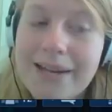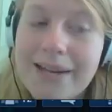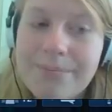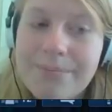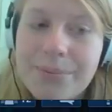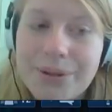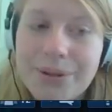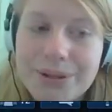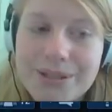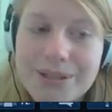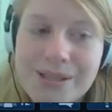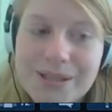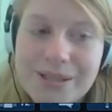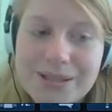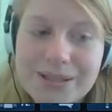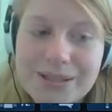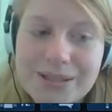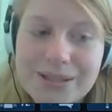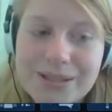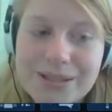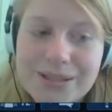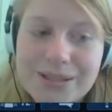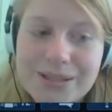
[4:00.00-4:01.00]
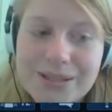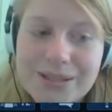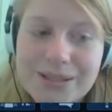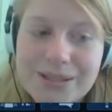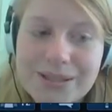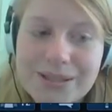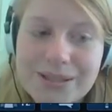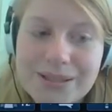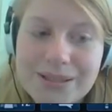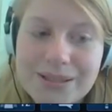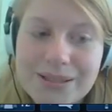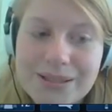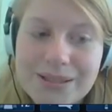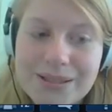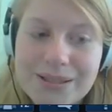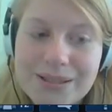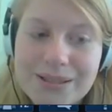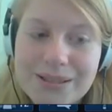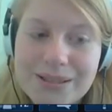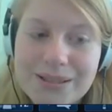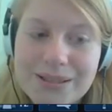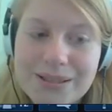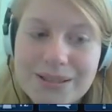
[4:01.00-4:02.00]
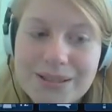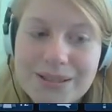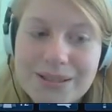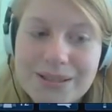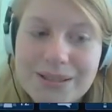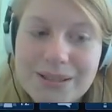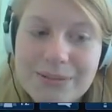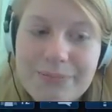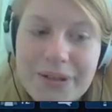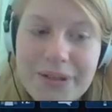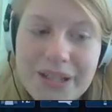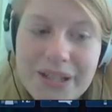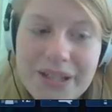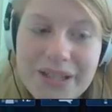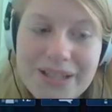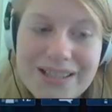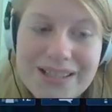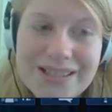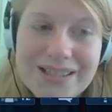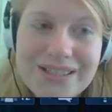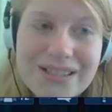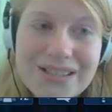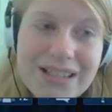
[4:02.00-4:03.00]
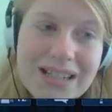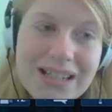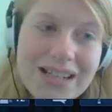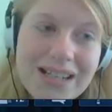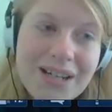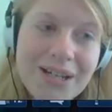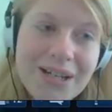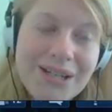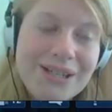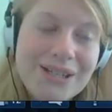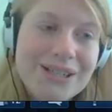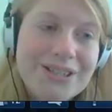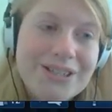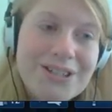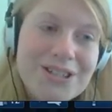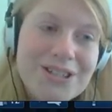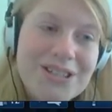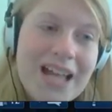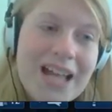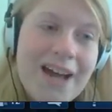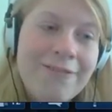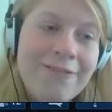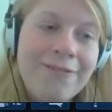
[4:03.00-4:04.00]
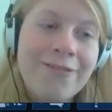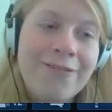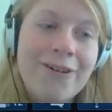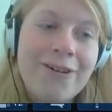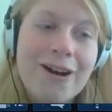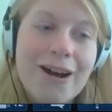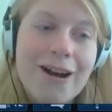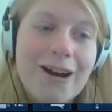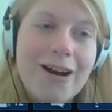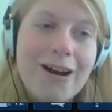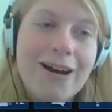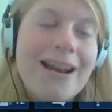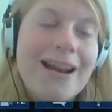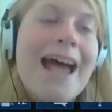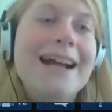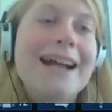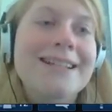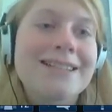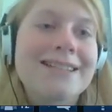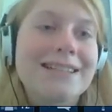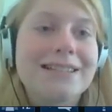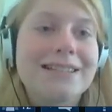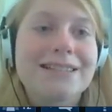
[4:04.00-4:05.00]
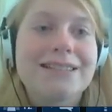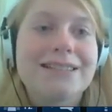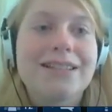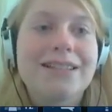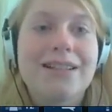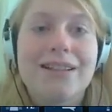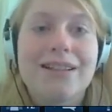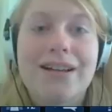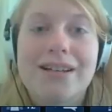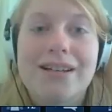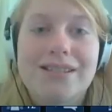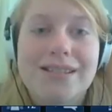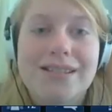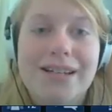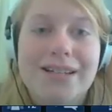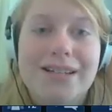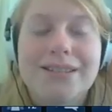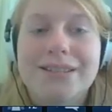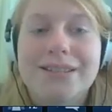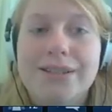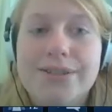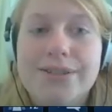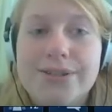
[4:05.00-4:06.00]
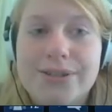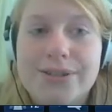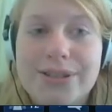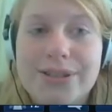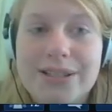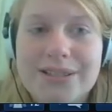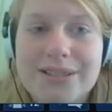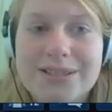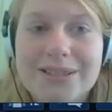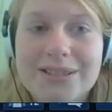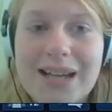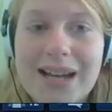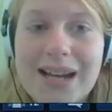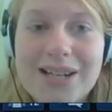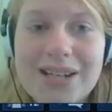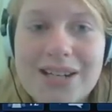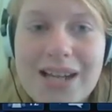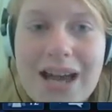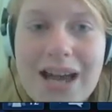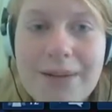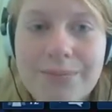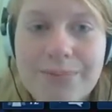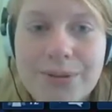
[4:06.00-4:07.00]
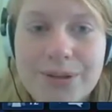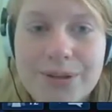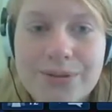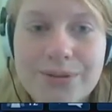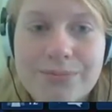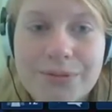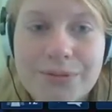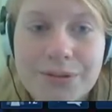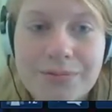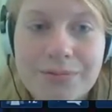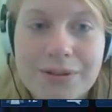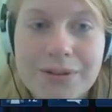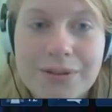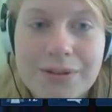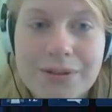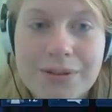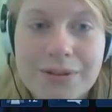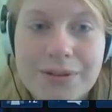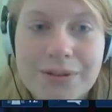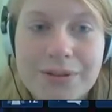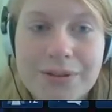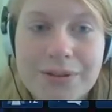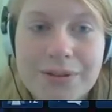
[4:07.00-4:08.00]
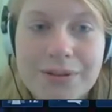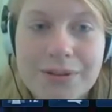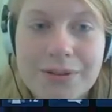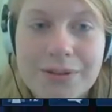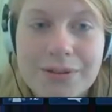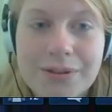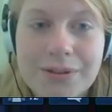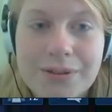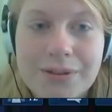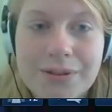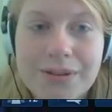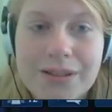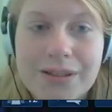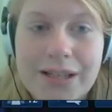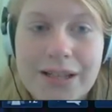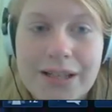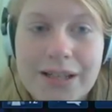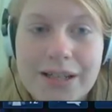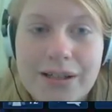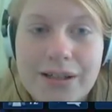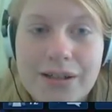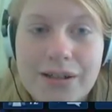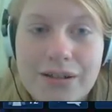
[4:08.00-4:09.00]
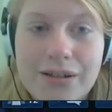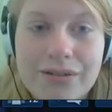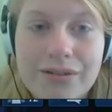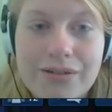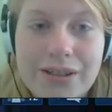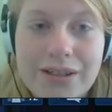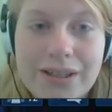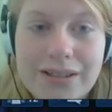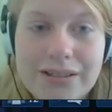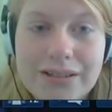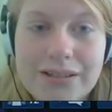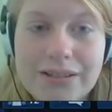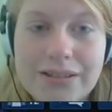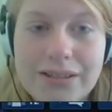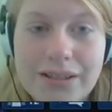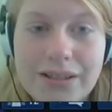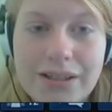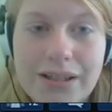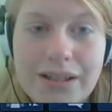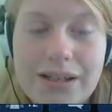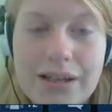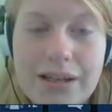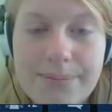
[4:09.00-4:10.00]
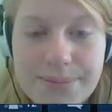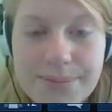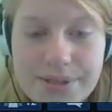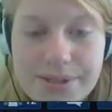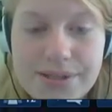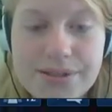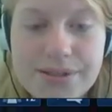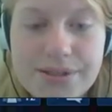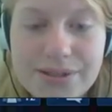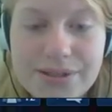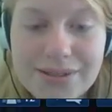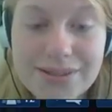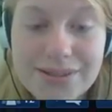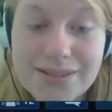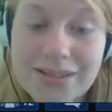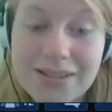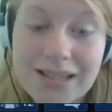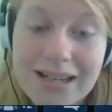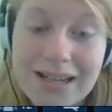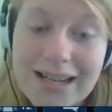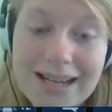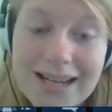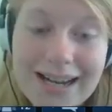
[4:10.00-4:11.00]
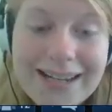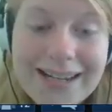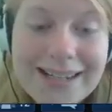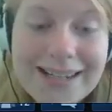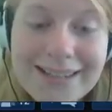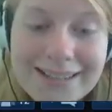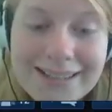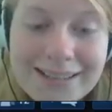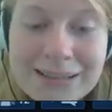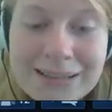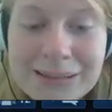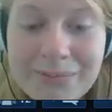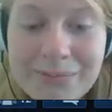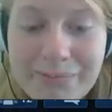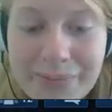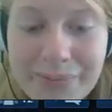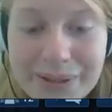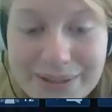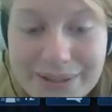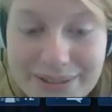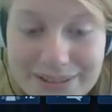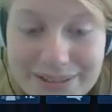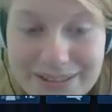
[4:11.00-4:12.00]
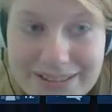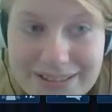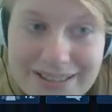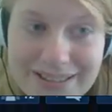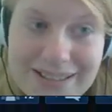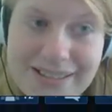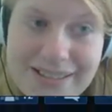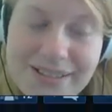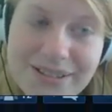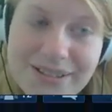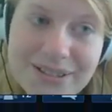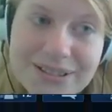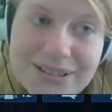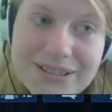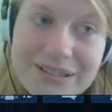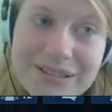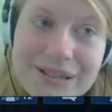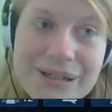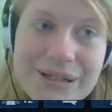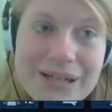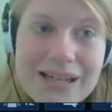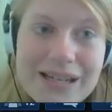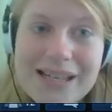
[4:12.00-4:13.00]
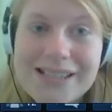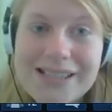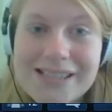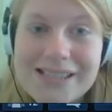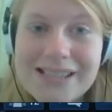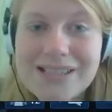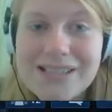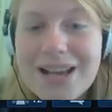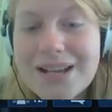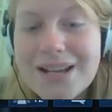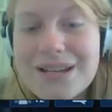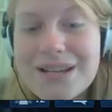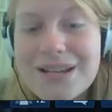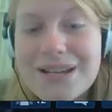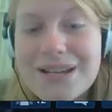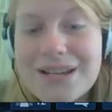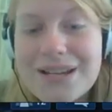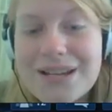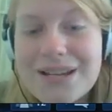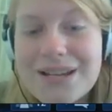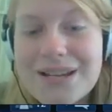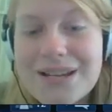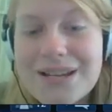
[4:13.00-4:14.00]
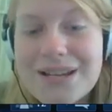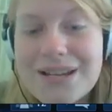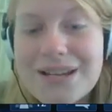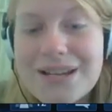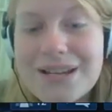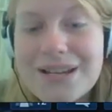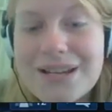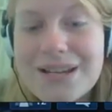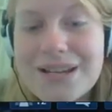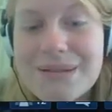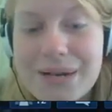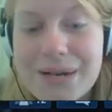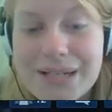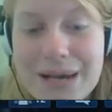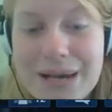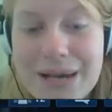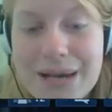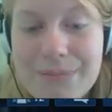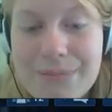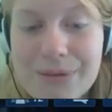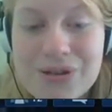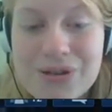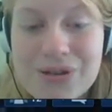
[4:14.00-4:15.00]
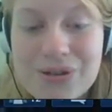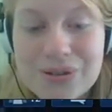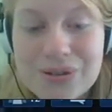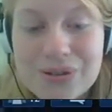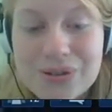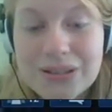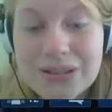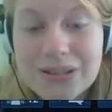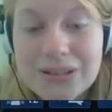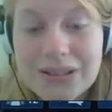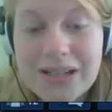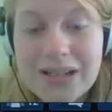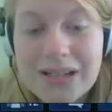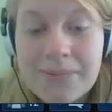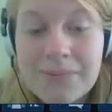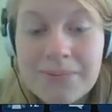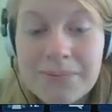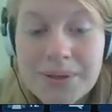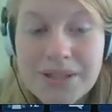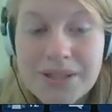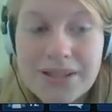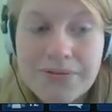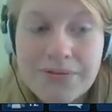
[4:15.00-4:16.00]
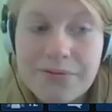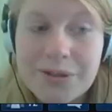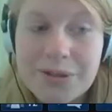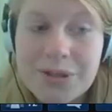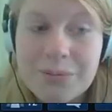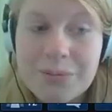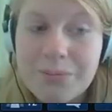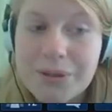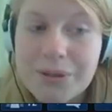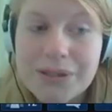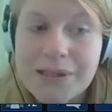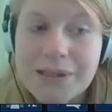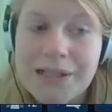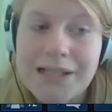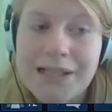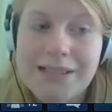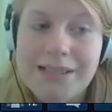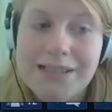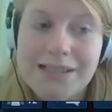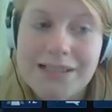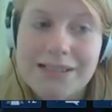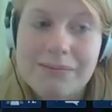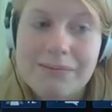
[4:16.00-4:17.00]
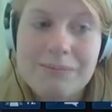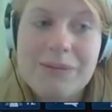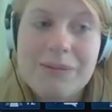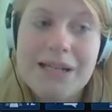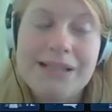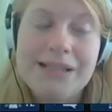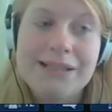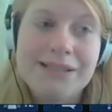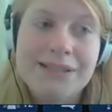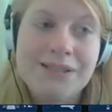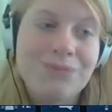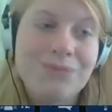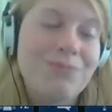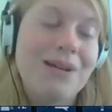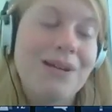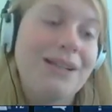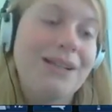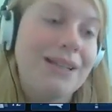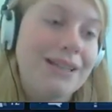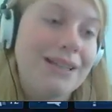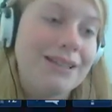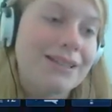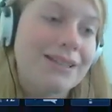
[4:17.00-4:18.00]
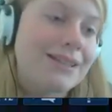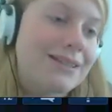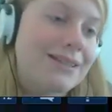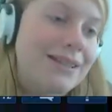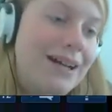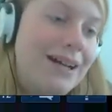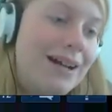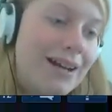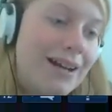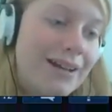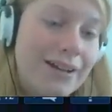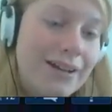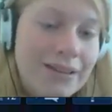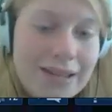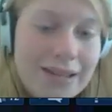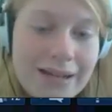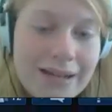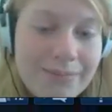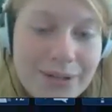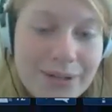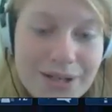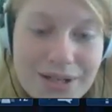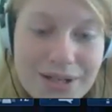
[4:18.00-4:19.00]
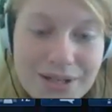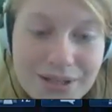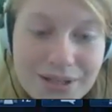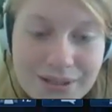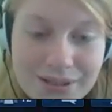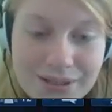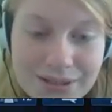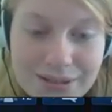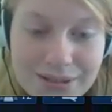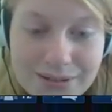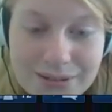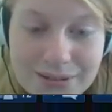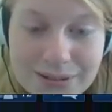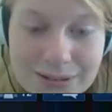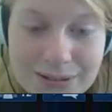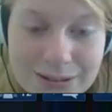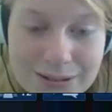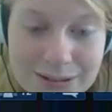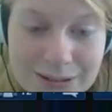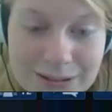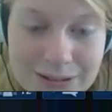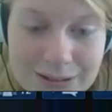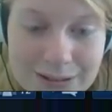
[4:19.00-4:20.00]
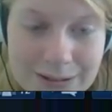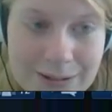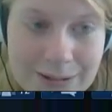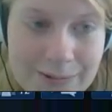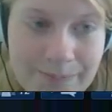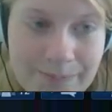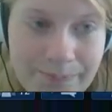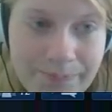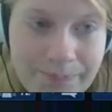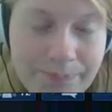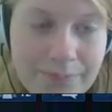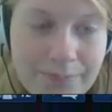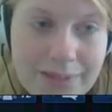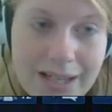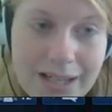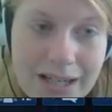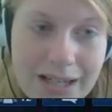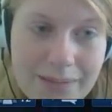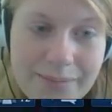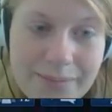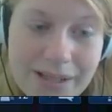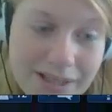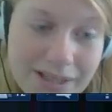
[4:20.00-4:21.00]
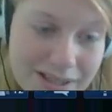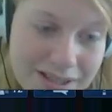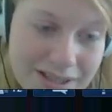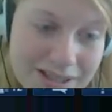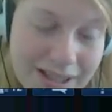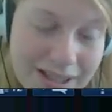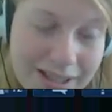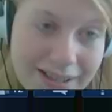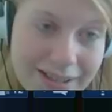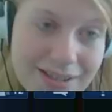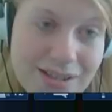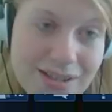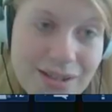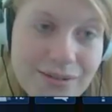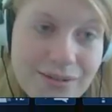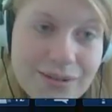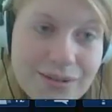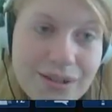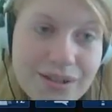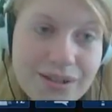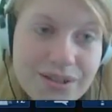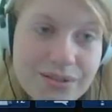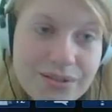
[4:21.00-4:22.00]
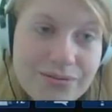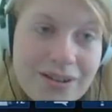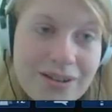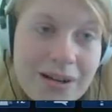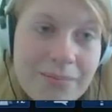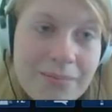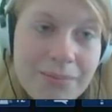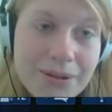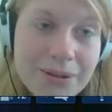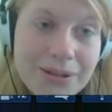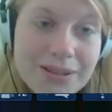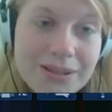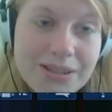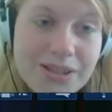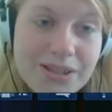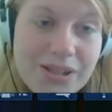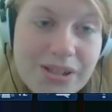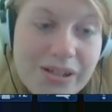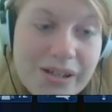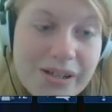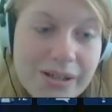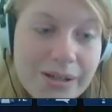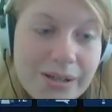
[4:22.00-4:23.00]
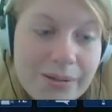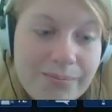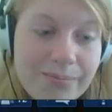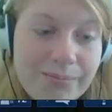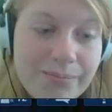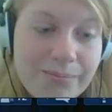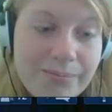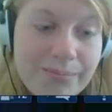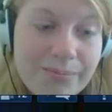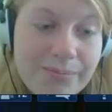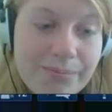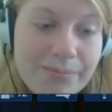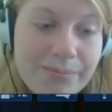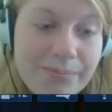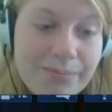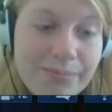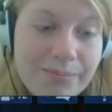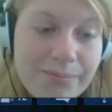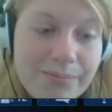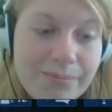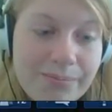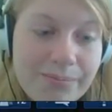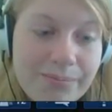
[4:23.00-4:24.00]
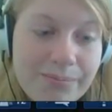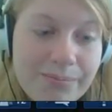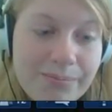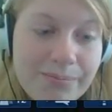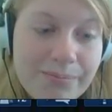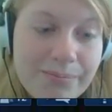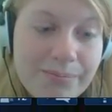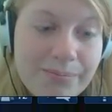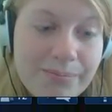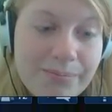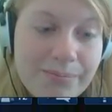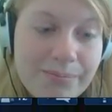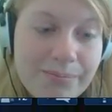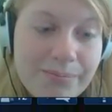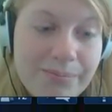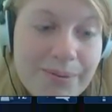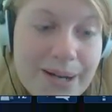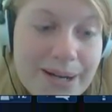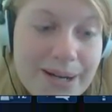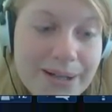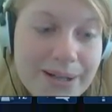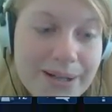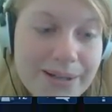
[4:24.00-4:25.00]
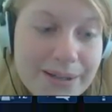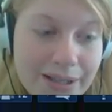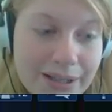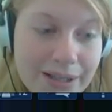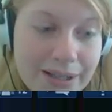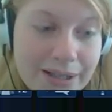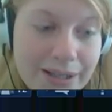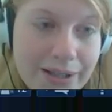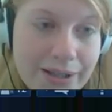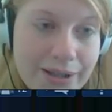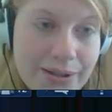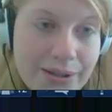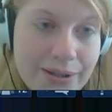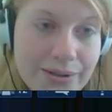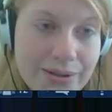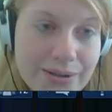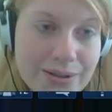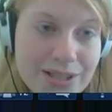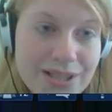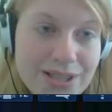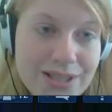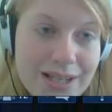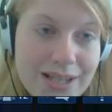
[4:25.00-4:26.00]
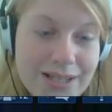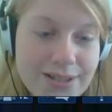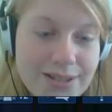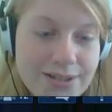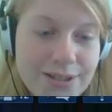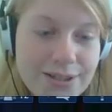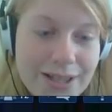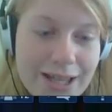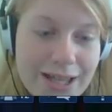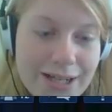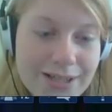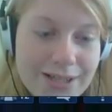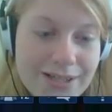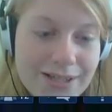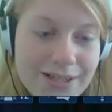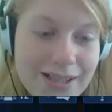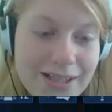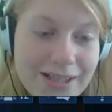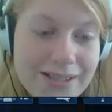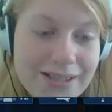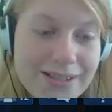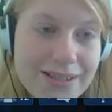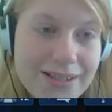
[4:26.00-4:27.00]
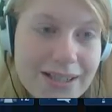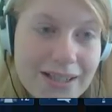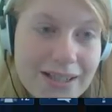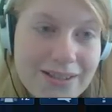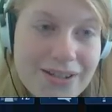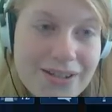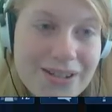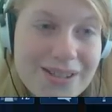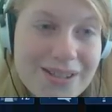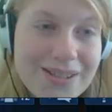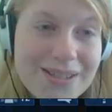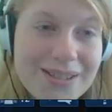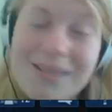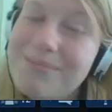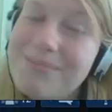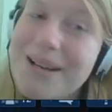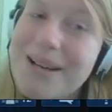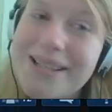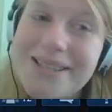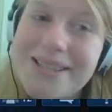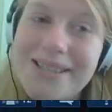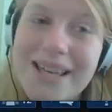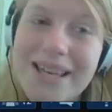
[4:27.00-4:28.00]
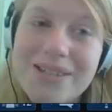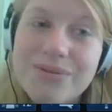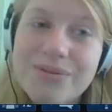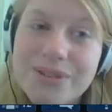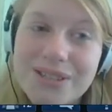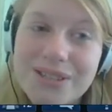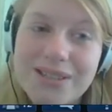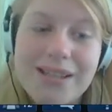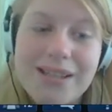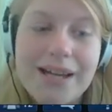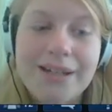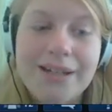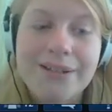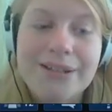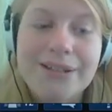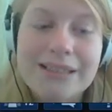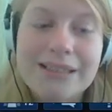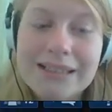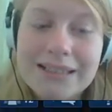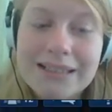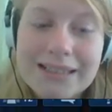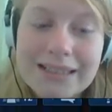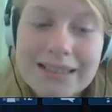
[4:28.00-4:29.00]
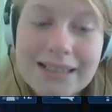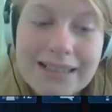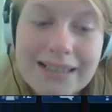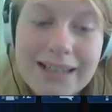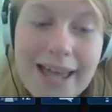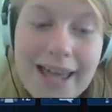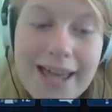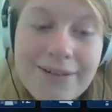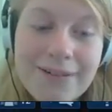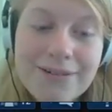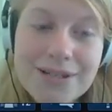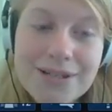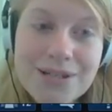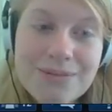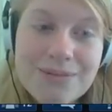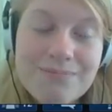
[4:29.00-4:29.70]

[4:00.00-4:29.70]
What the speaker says: it's not really that important because you could just have on accident a lost hit on a turret. I actually have more like all of it, the inhibs and turrets. I didn't know, but it's good. It says I did my damage roll, but if a support got it doesn't mean he did a lot of damage. So minion slaying is also very important. You can compare your CS to their CS. As you can see, my CS wasn't that good.